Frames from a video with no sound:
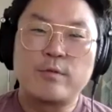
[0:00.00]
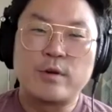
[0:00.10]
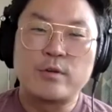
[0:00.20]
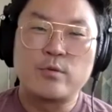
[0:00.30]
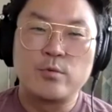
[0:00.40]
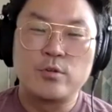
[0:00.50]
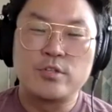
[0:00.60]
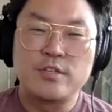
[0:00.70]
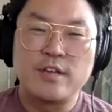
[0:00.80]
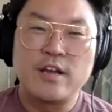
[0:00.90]
around the world
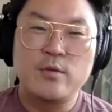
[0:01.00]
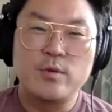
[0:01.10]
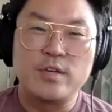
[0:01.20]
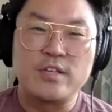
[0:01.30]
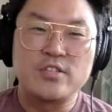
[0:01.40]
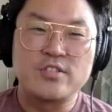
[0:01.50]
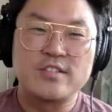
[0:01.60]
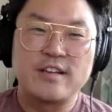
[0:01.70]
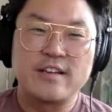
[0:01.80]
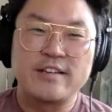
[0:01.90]
in nine weeks,
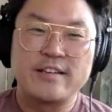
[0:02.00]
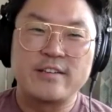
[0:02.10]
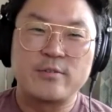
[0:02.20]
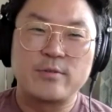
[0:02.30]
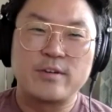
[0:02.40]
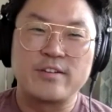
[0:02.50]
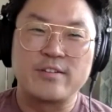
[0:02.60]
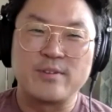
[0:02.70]
did I hear? Well, actually,